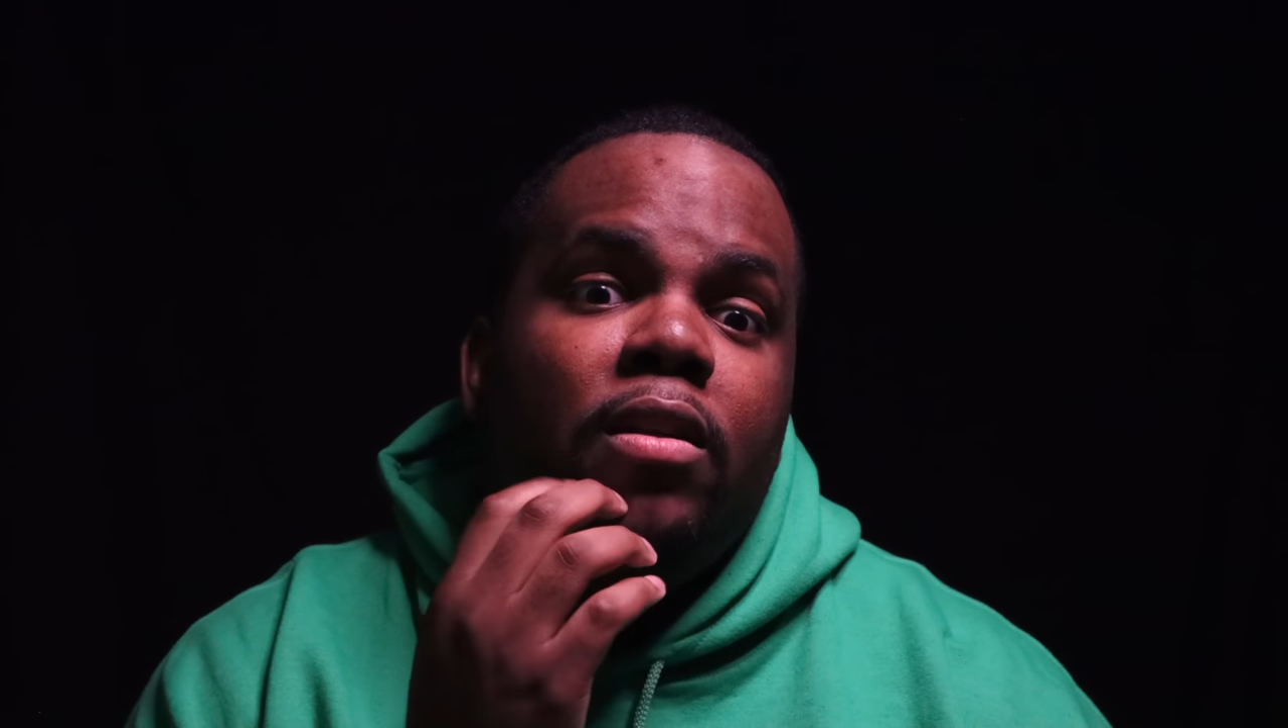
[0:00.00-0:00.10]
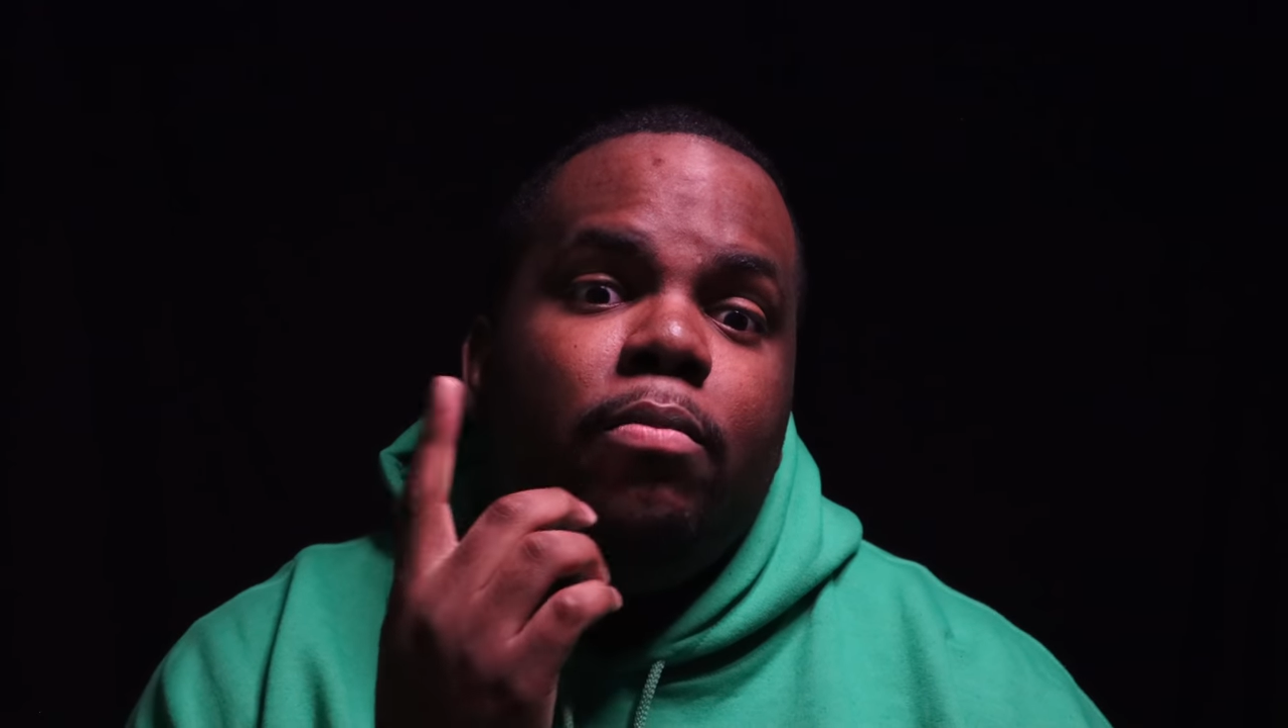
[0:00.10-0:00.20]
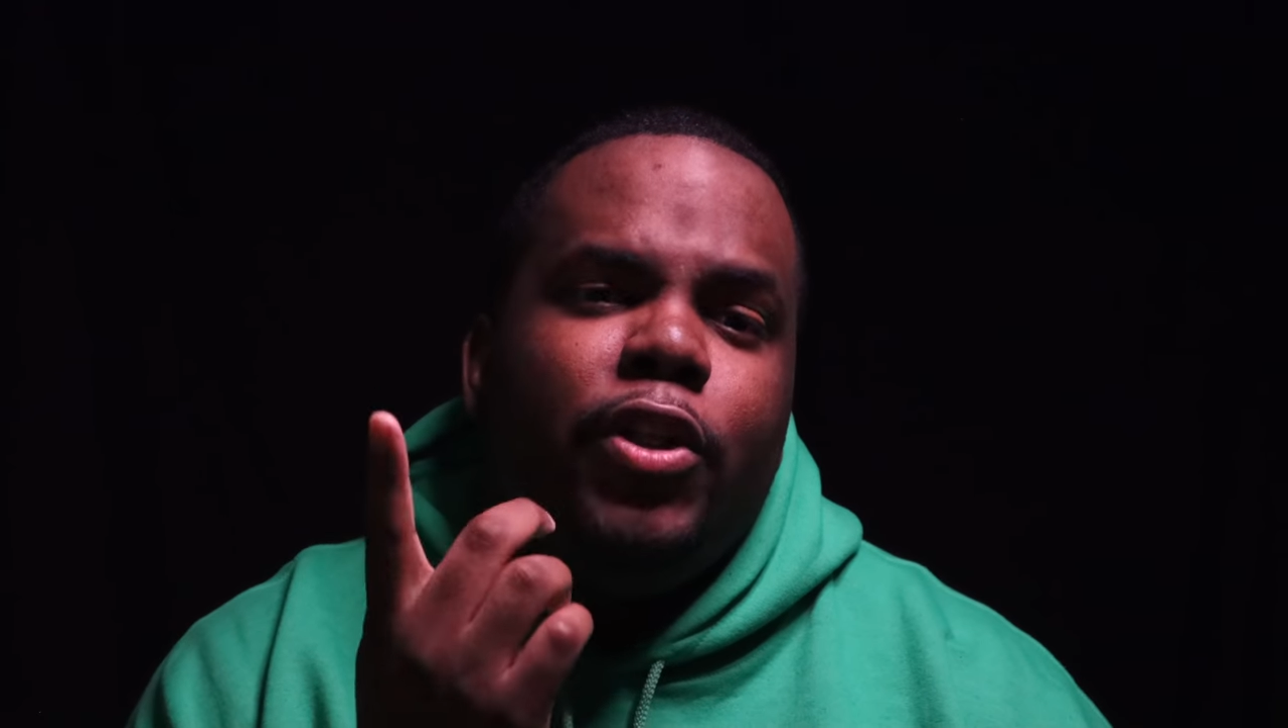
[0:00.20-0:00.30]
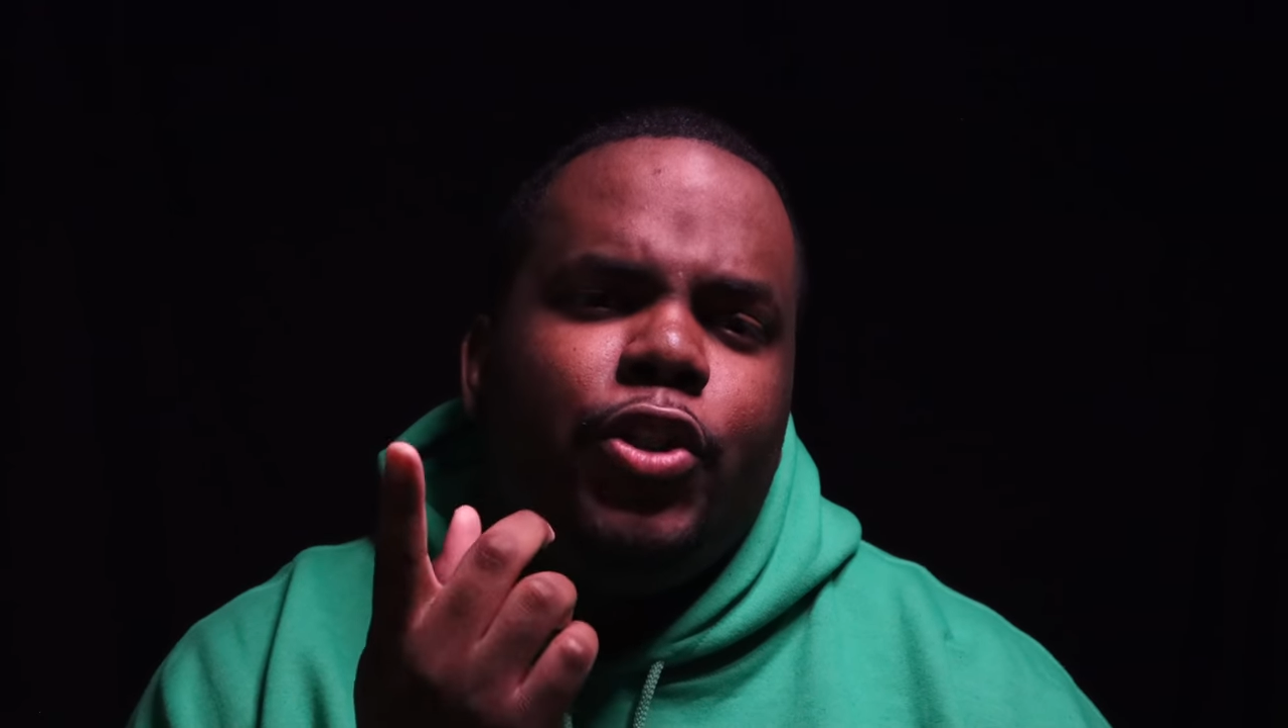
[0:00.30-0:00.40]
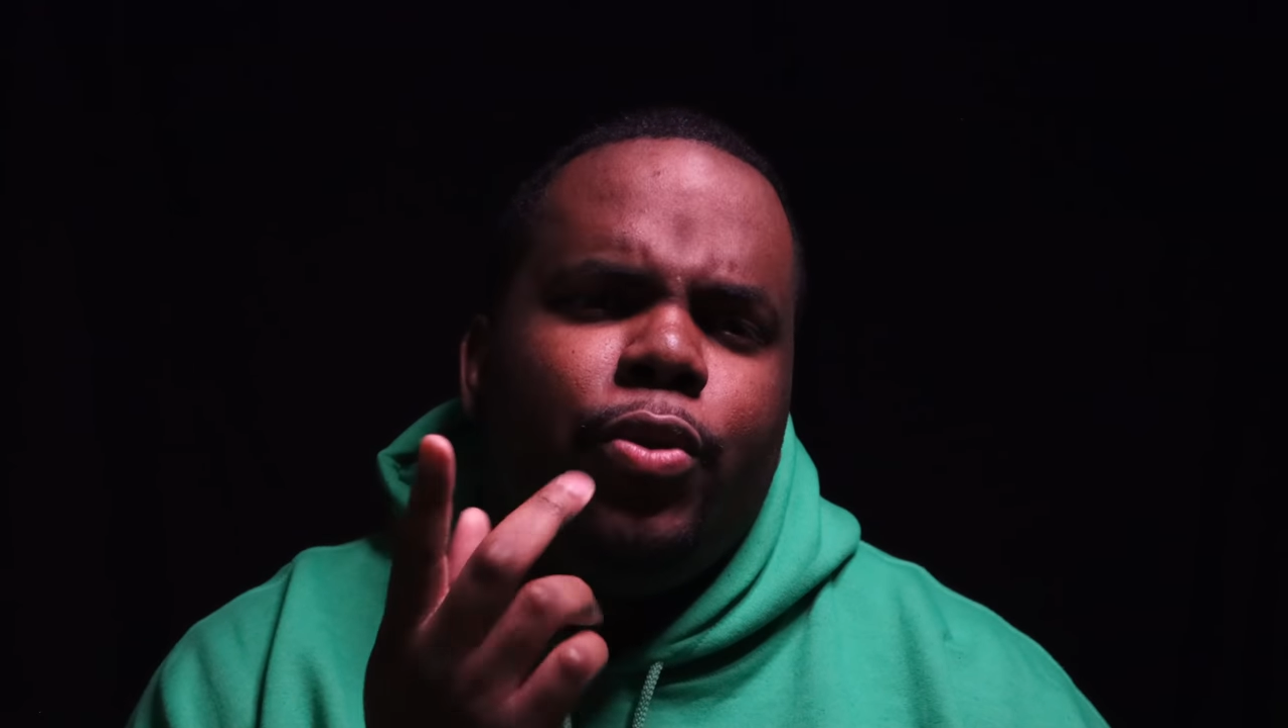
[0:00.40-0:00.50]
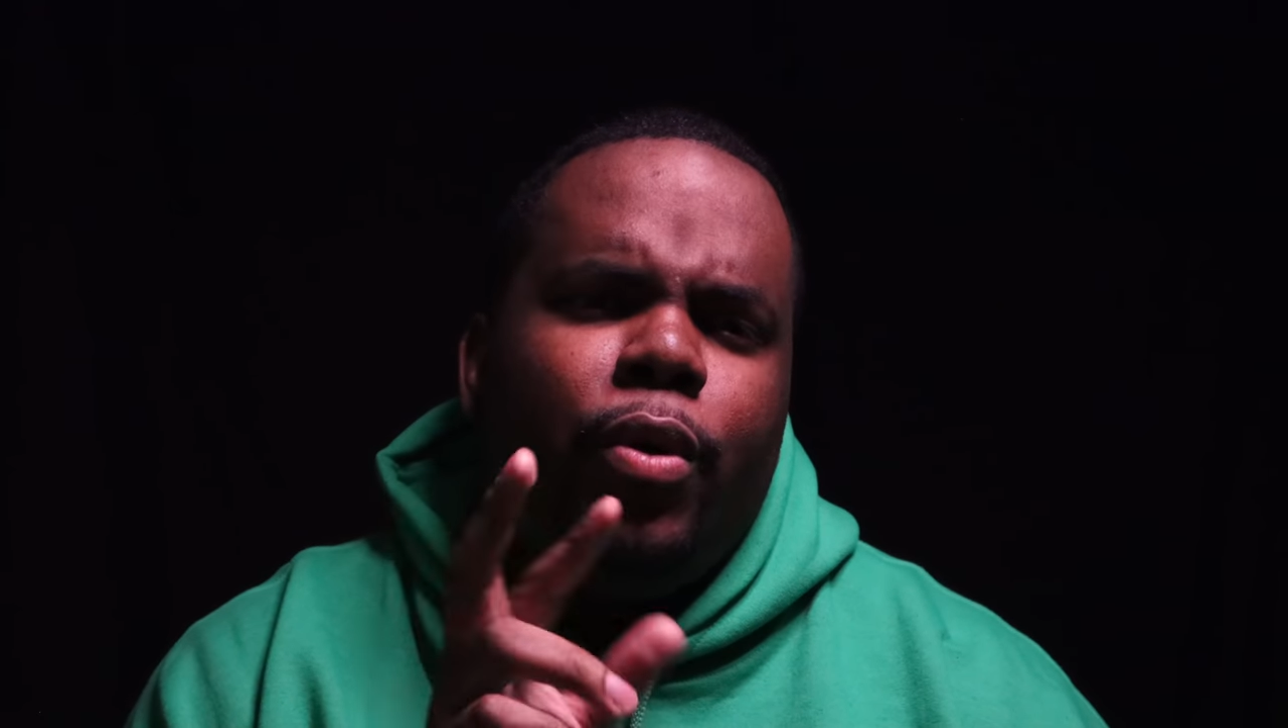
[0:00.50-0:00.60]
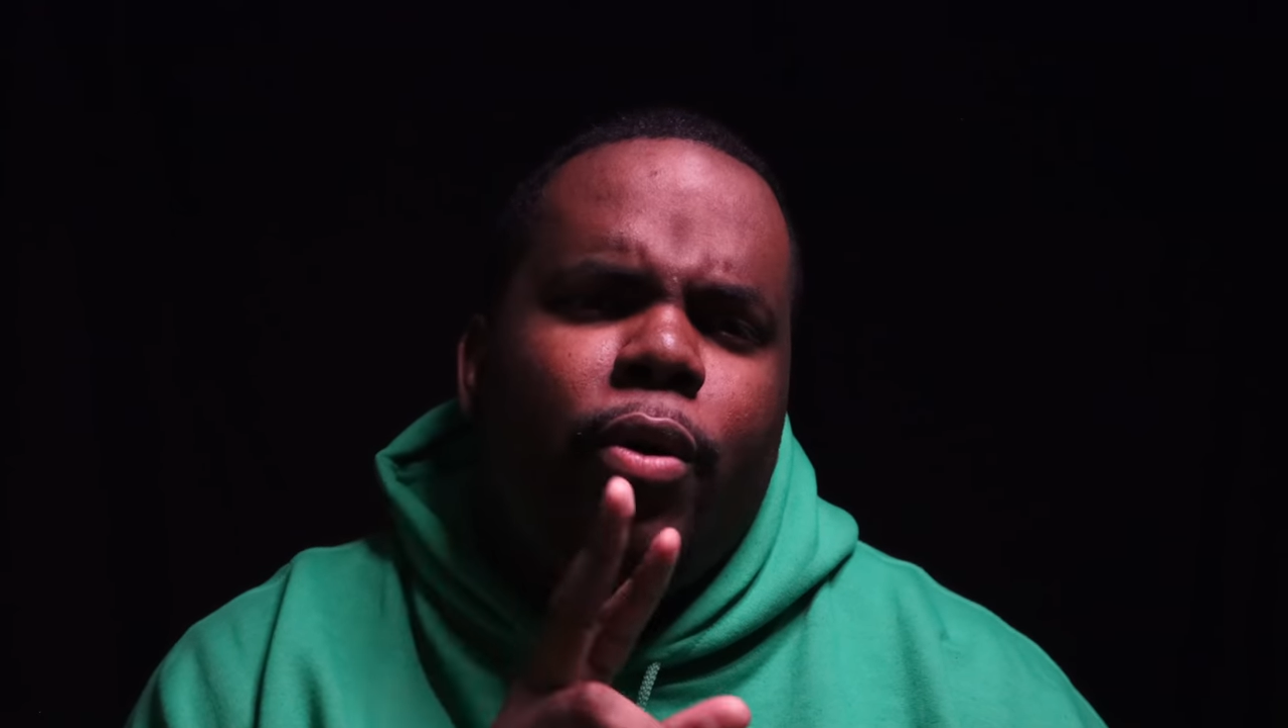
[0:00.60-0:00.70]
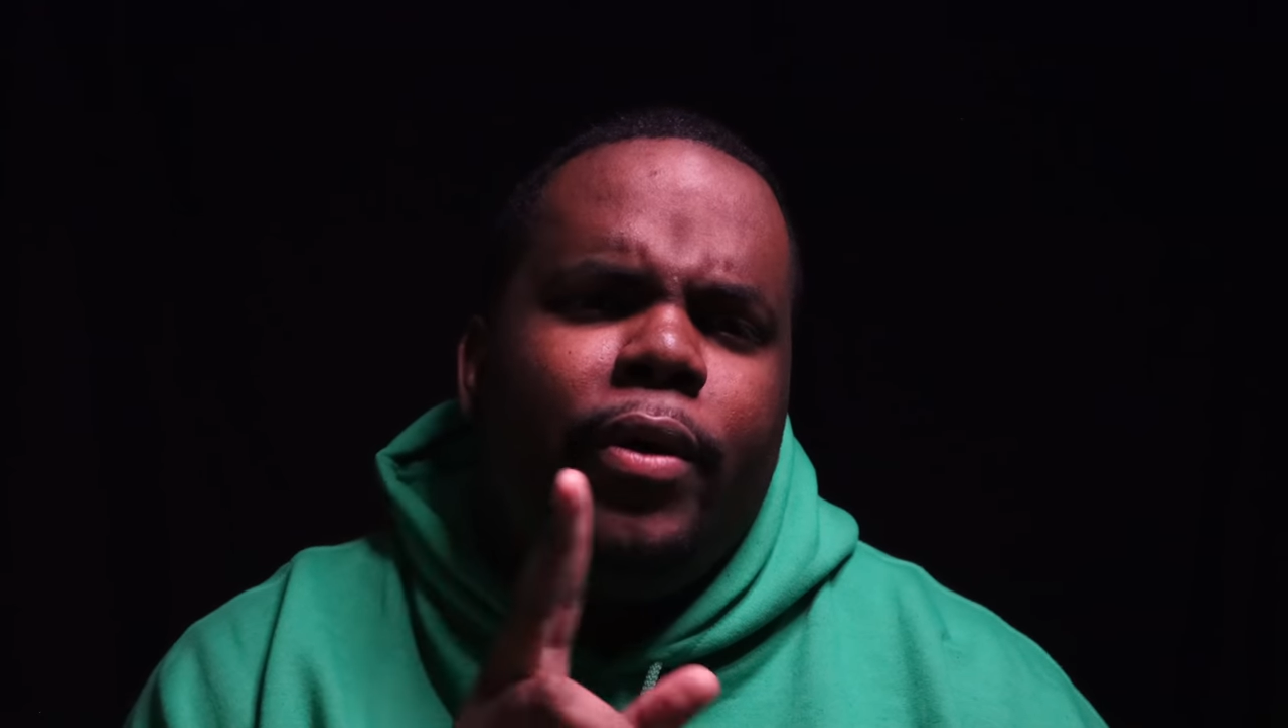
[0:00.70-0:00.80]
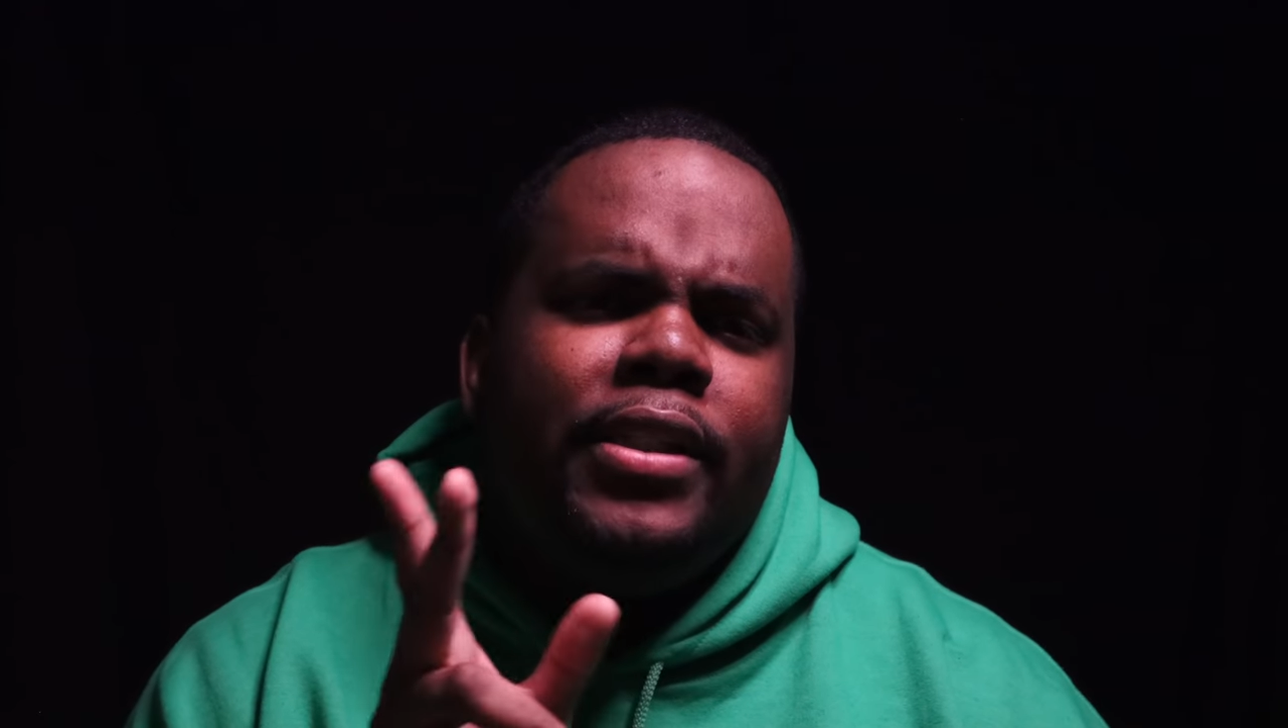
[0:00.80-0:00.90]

mature or